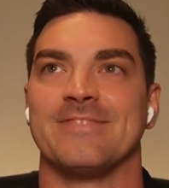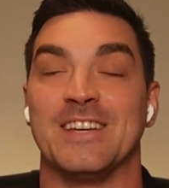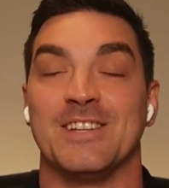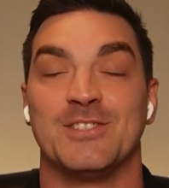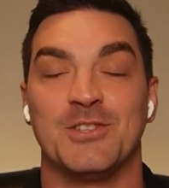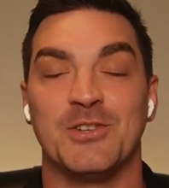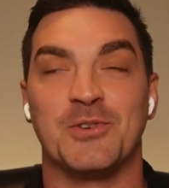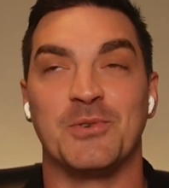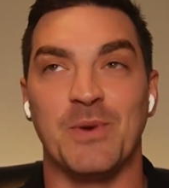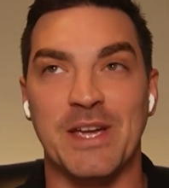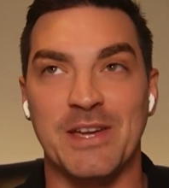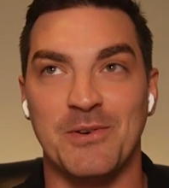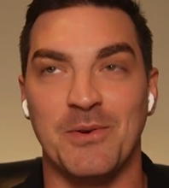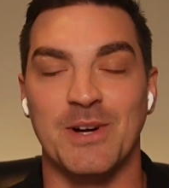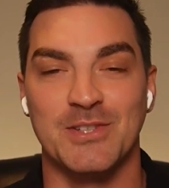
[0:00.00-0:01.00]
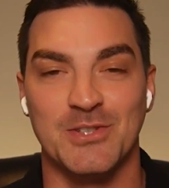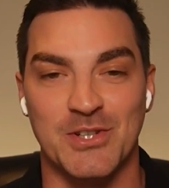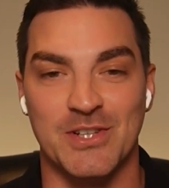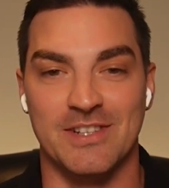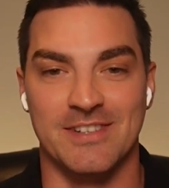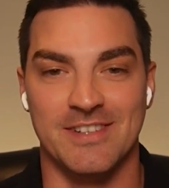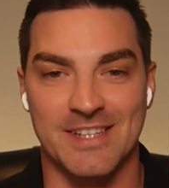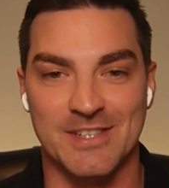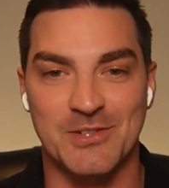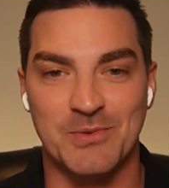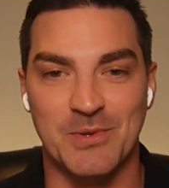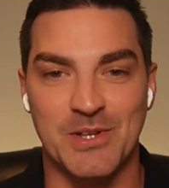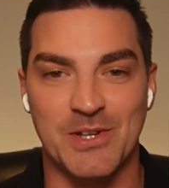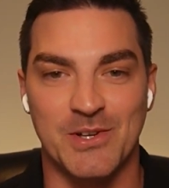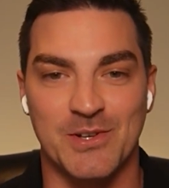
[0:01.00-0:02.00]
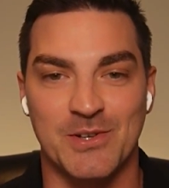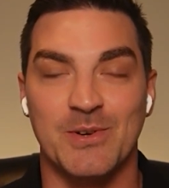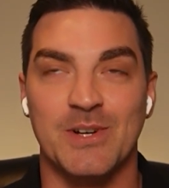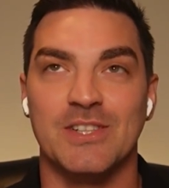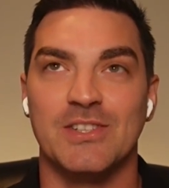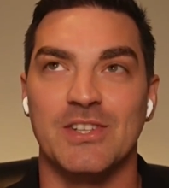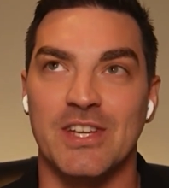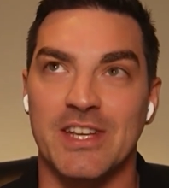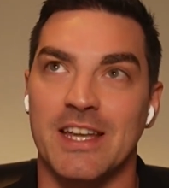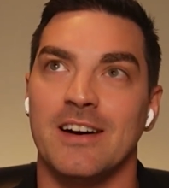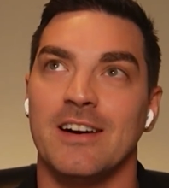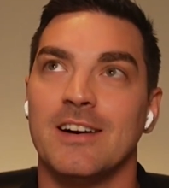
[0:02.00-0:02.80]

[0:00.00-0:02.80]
It's a great question. It's a really good question.